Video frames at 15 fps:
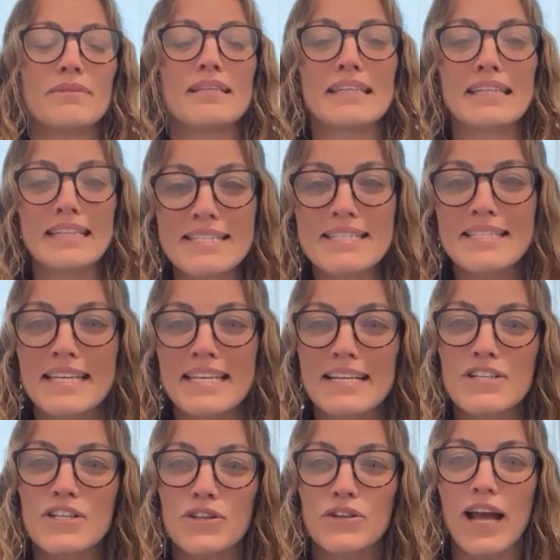
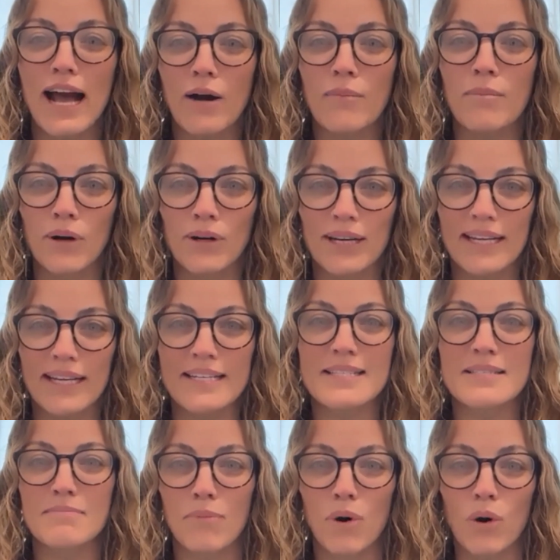Listening to our
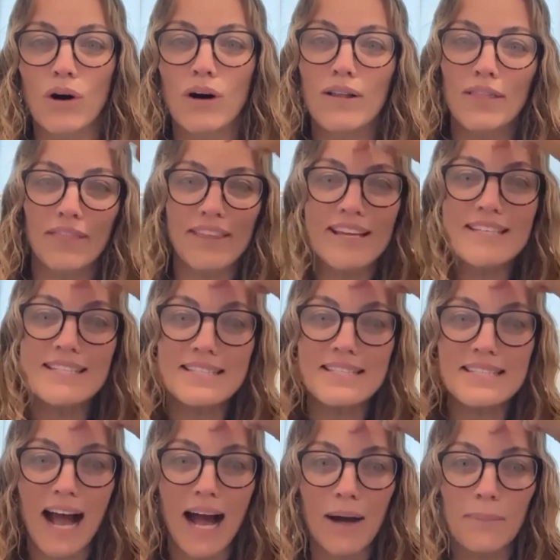bodies more.
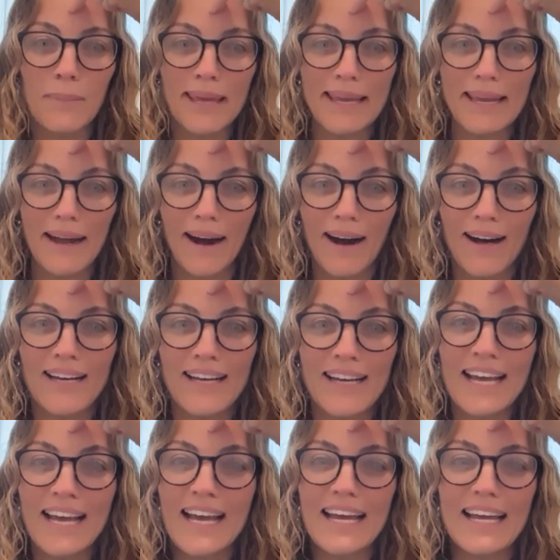This up here
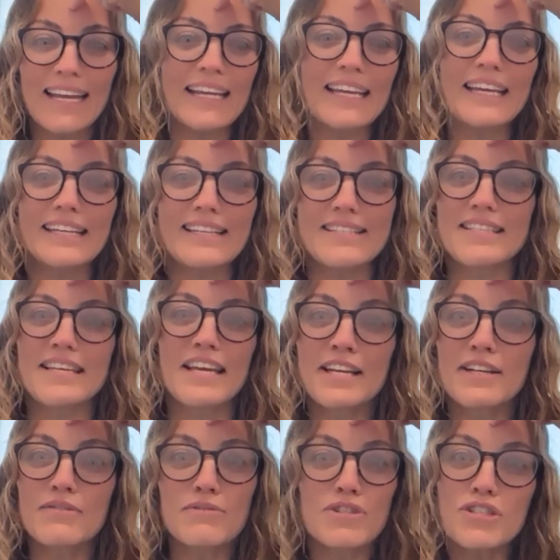
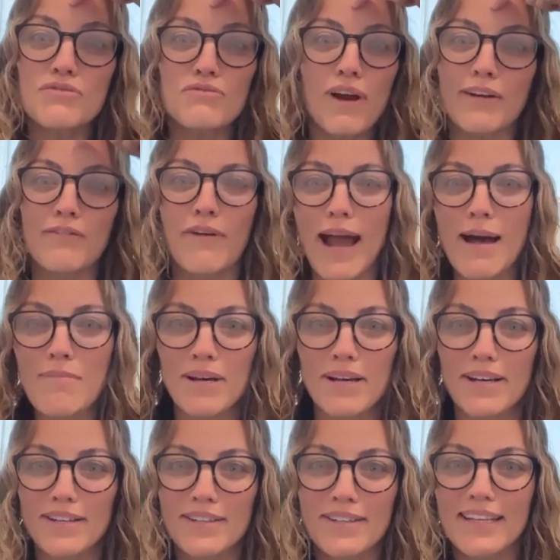it'll just run
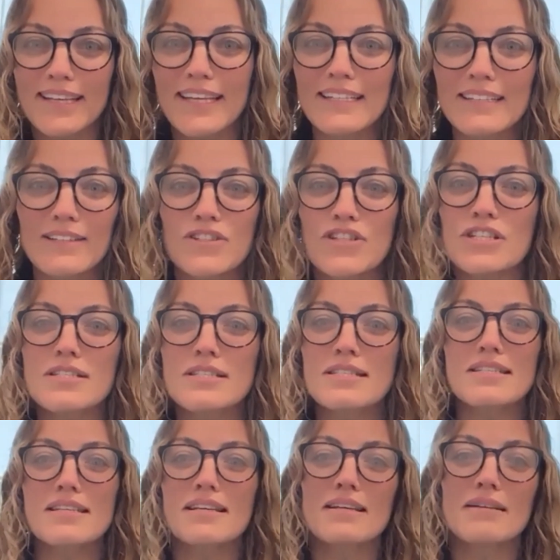rampant. It'll
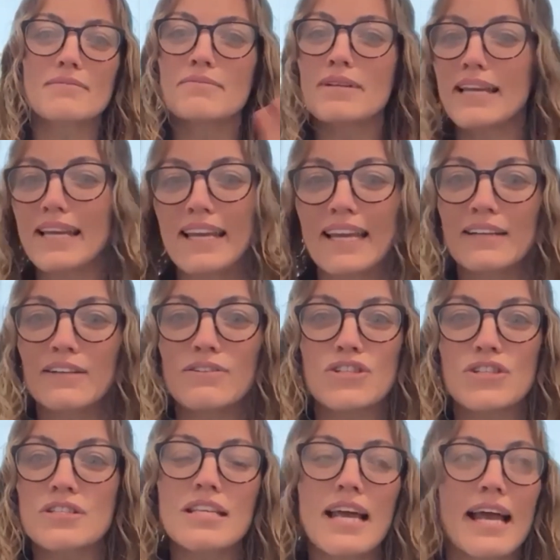just
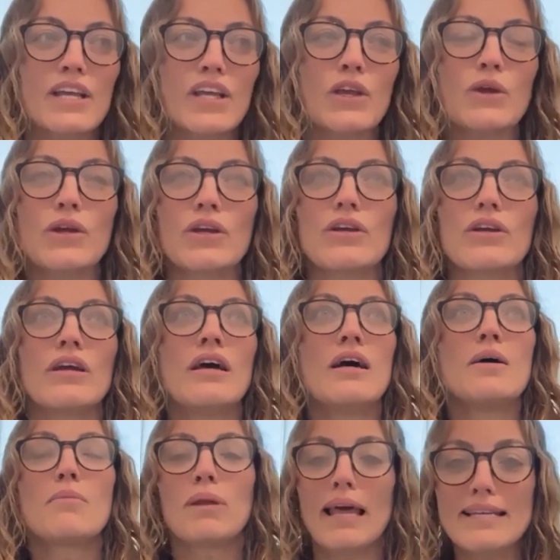take you
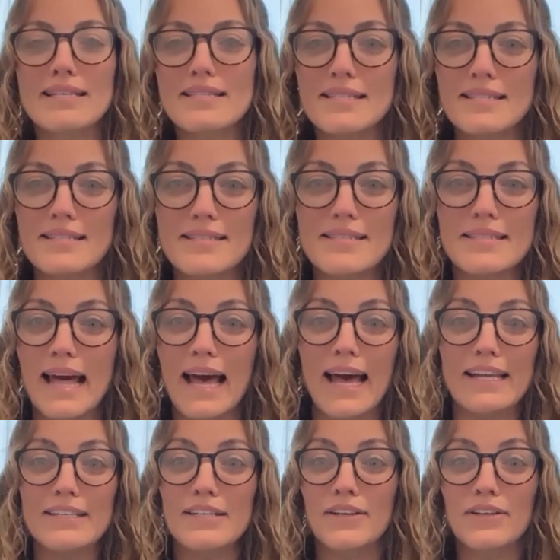places
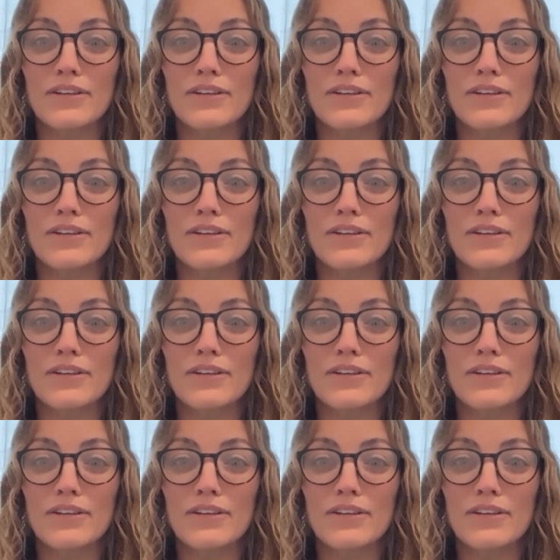that